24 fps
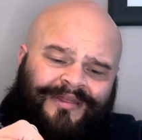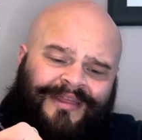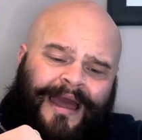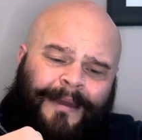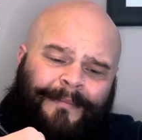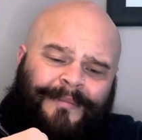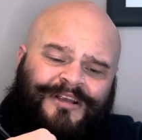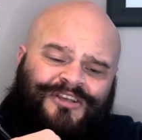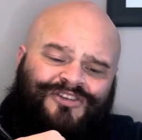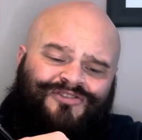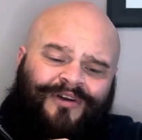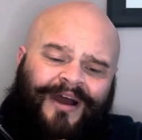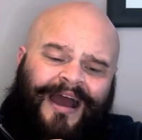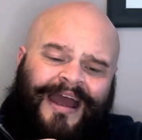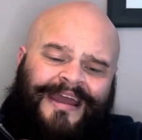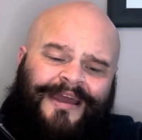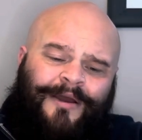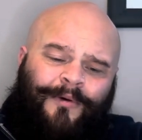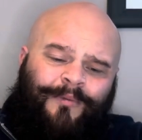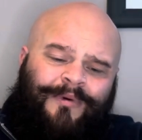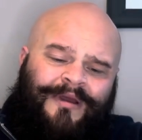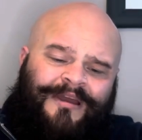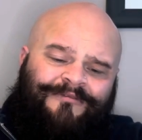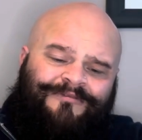Let me try
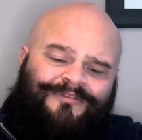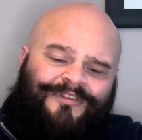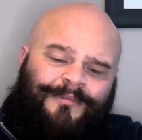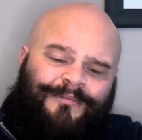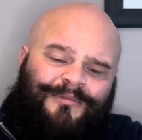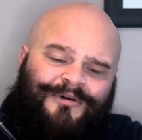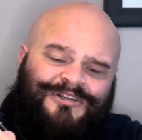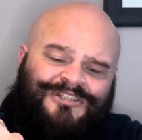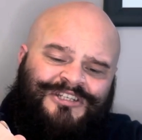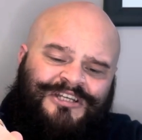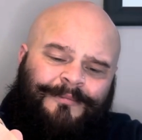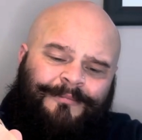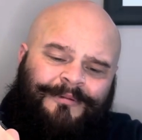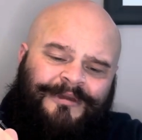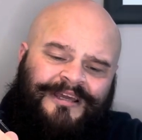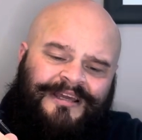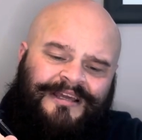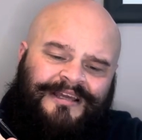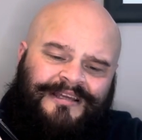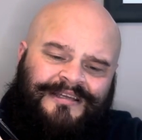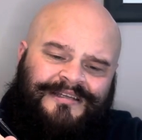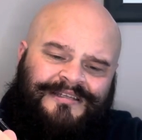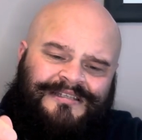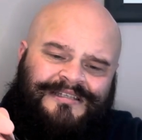it with the mushy
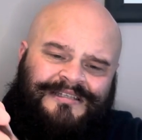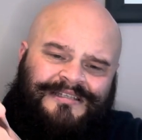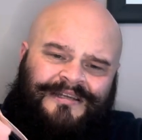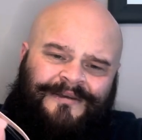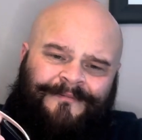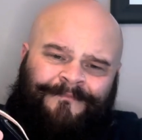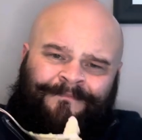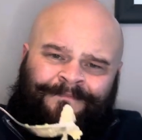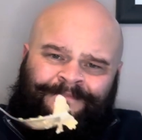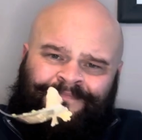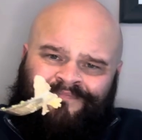peas.